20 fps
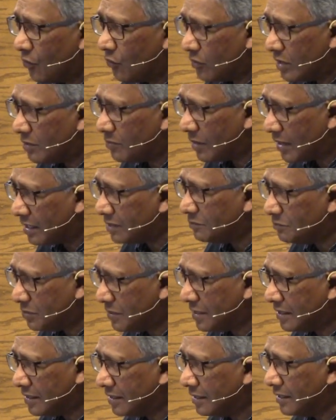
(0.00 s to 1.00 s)
we might
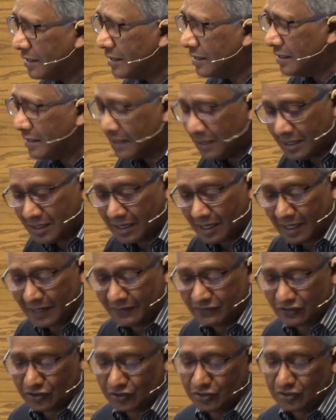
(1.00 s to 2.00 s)
be in
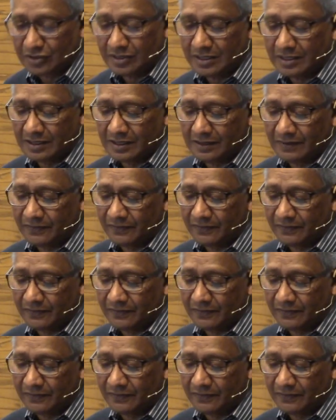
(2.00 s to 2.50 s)
life's journey.